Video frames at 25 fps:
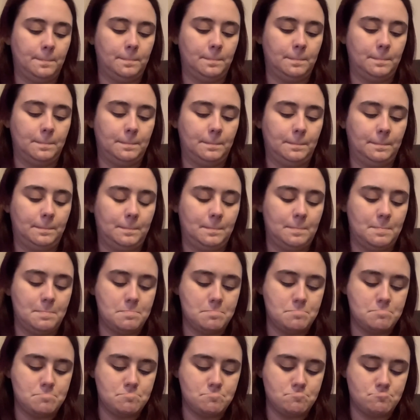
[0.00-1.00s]

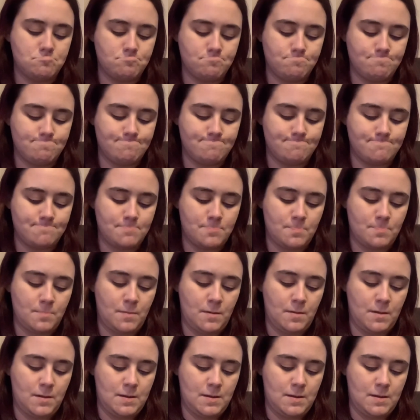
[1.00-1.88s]
[no speech]